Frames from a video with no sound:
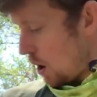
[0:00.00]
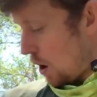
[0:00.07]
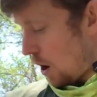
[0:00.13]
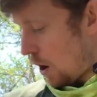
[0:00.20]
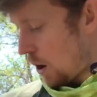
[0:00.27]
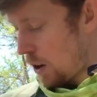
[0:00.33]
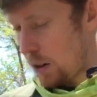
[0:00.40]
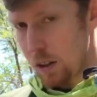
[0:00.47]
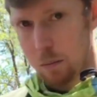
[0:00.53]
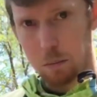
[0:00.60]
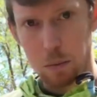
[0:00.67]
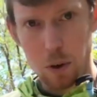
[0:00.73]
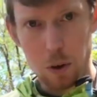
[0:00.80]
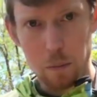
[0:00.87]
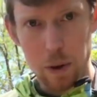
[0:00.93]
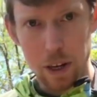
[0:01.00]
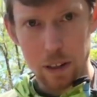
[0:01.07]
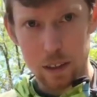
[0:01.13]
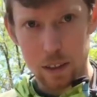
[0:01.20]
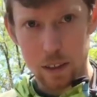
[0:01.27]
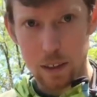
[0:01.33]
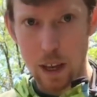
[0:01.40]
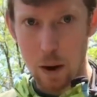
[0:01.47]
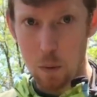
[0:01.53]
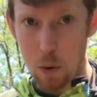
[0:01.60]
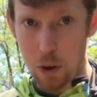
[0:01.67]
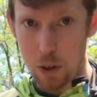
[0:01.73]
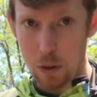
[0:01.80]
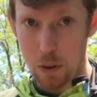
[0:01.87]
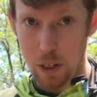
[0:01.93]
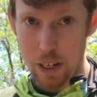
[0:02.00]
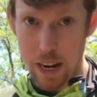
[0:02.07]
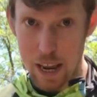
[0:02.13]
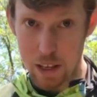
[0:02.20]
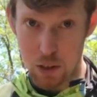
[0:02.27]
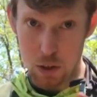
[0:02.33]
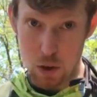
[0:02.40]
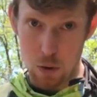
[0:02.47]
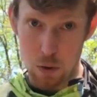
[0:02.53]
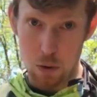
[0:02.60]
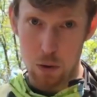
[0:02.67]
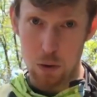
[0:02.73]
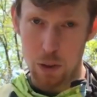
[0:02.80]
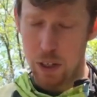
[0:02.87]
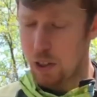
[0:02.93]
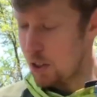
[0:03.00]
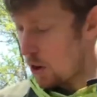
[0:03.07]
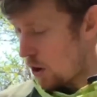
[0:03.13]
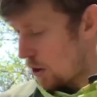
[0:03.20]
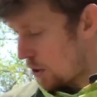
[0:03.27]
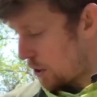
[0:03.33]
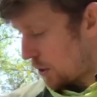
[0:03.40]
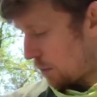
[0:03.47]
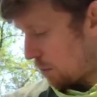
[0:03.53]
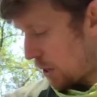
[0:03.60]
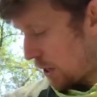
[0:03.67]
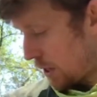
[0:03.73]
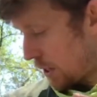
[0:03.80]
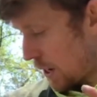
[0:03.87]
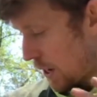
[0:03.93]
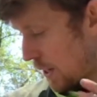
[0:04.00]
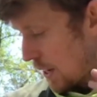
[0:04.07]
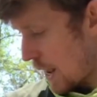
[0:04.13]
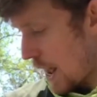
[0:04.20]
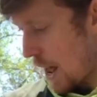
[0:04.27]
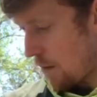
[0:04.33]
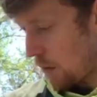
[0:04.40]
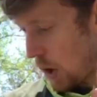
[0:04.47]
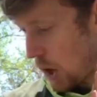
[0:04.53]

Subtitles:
Our Pro Mix that we're using has no nutrient charge, but it does have